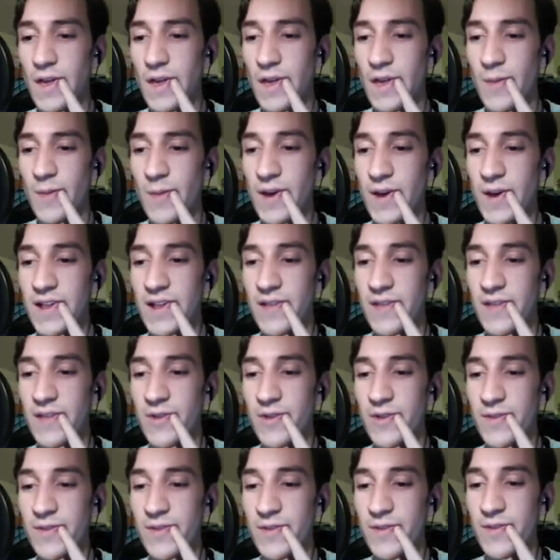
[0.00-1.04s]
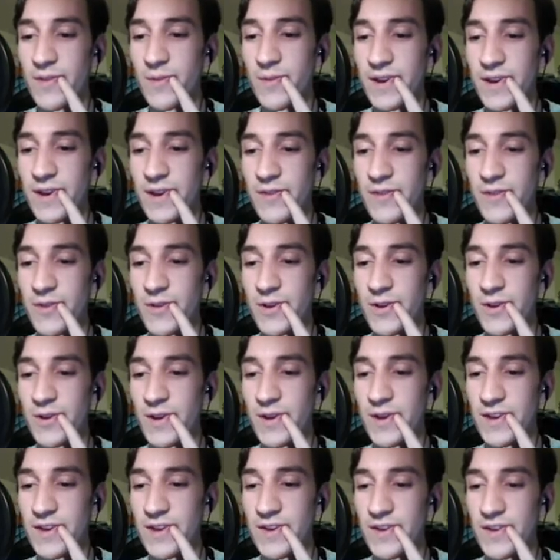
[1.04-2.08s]
I'm not clever. I've never been here for a
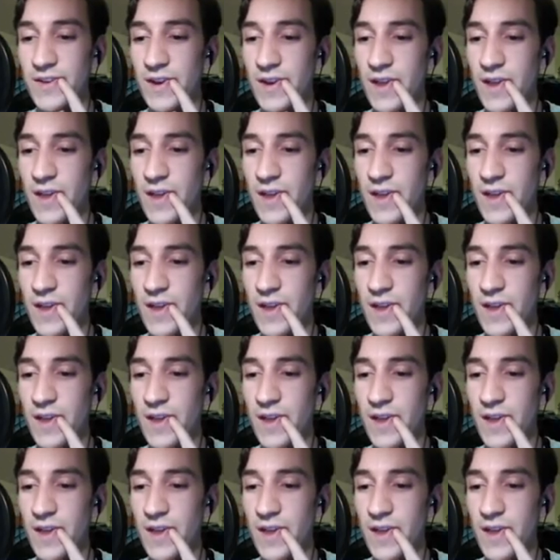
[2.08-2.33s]
donation.